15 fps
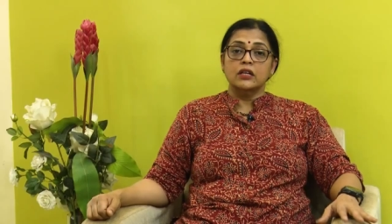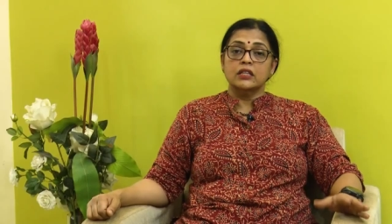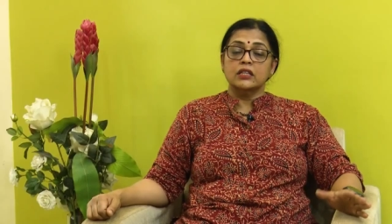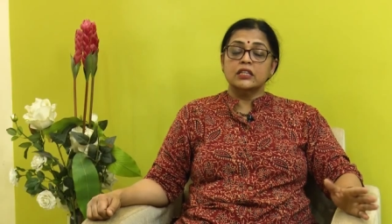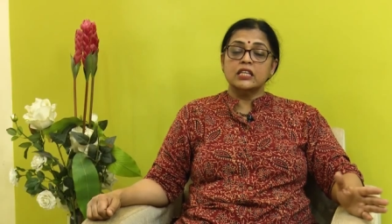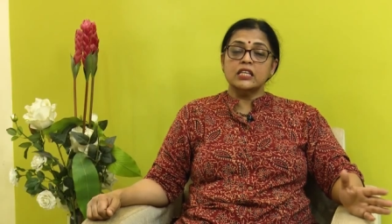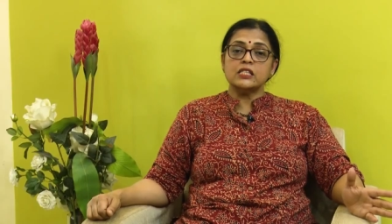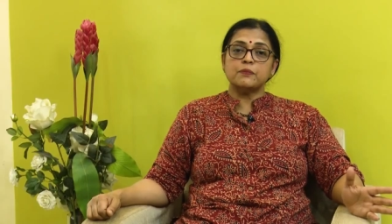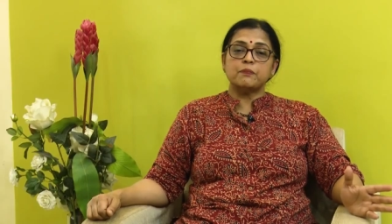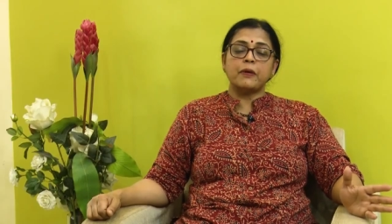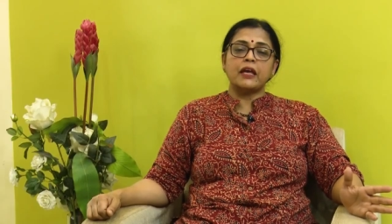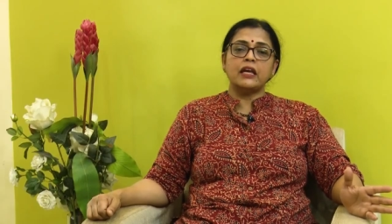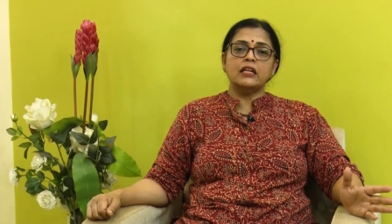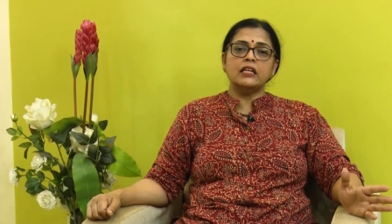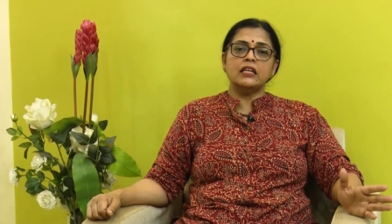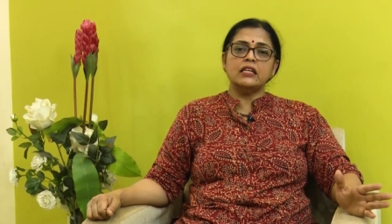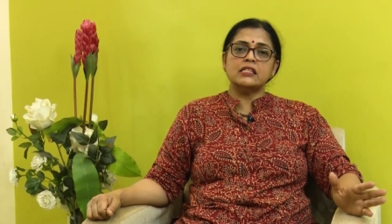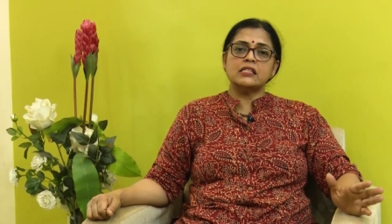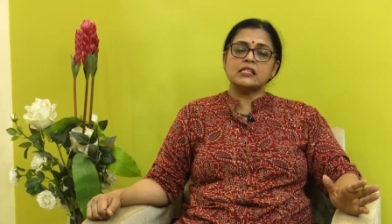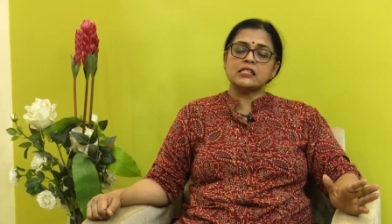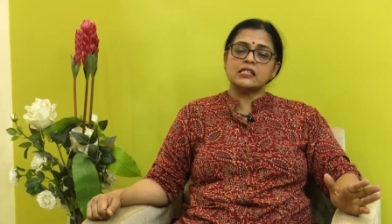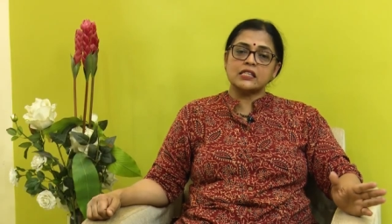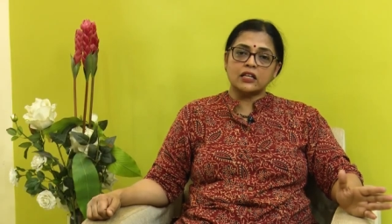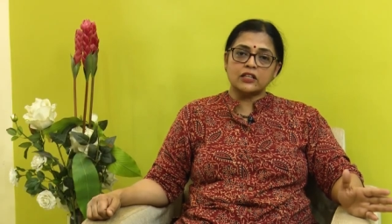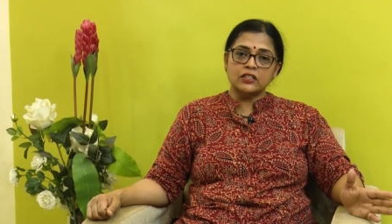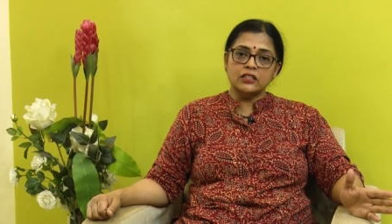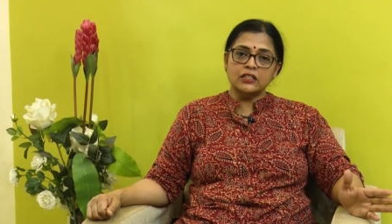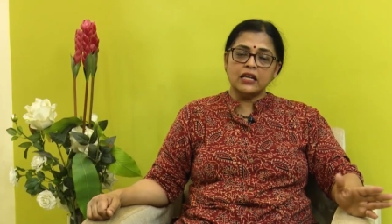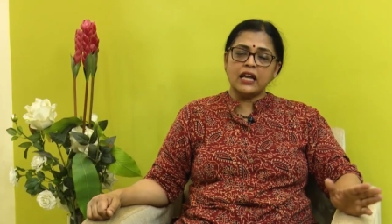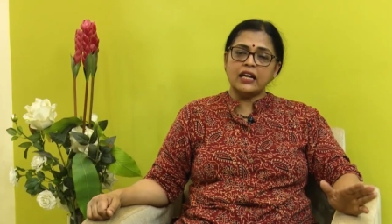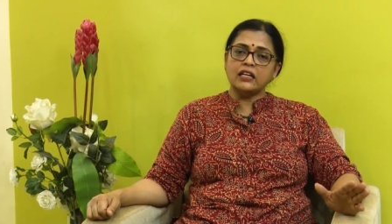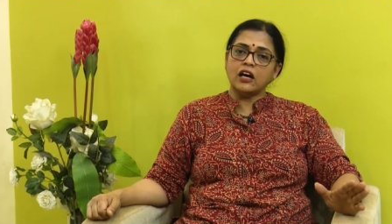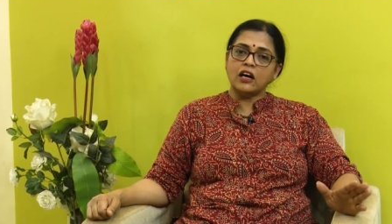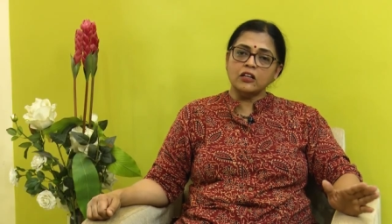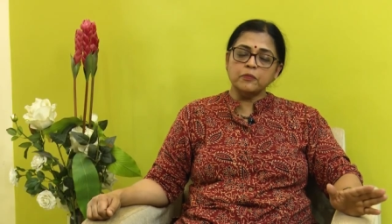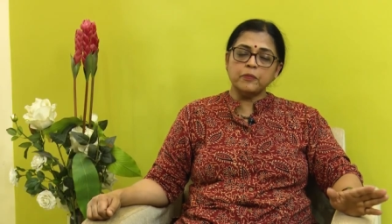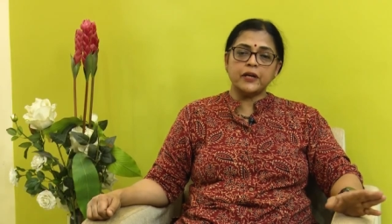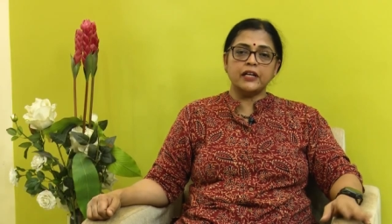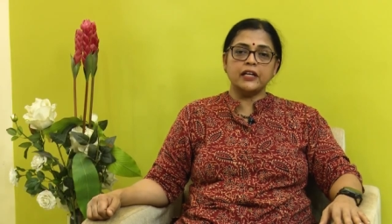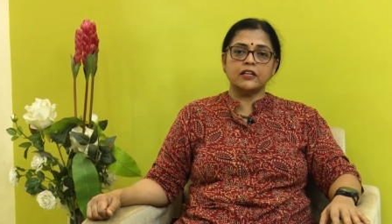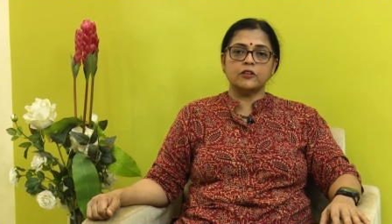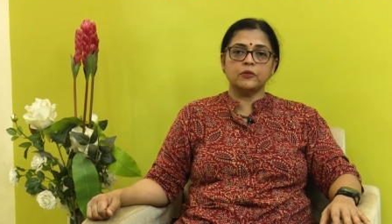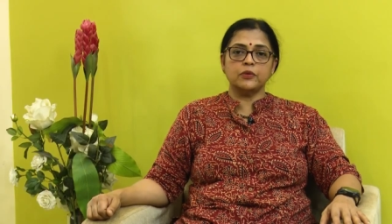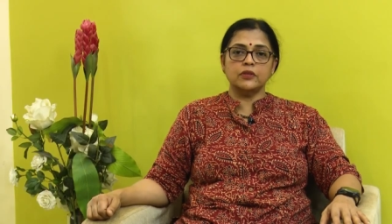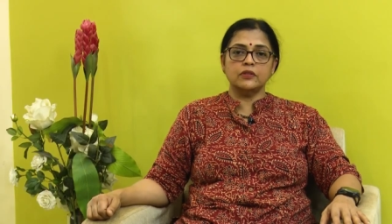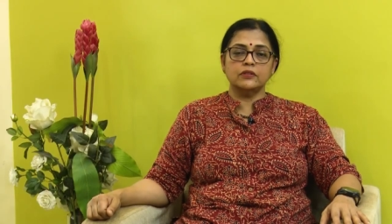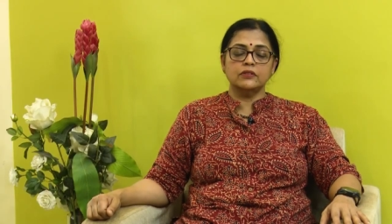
This pain is sudden and unpredictable.